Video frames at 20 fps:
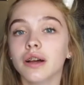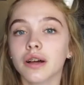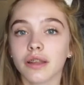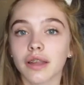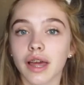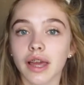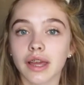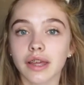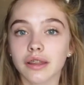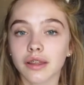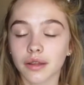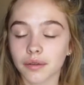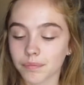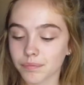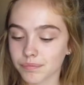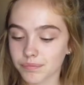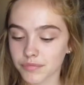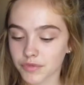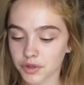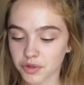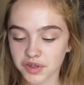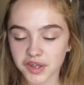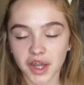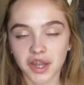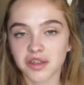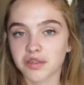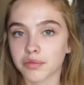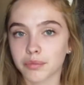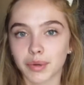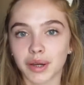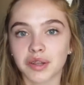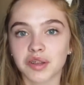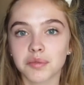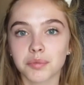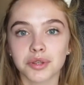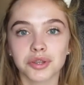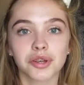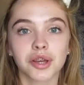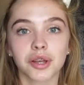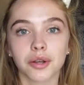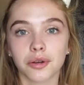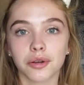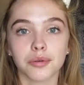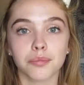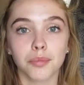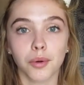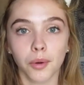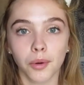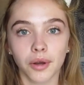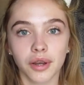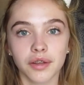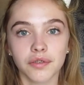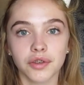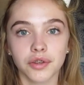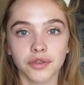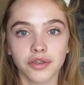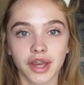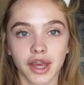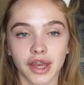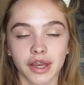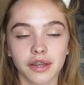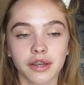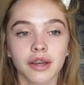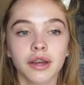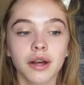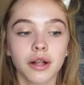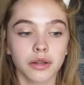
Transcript: like those kinds of amounts, but you can earn more if you take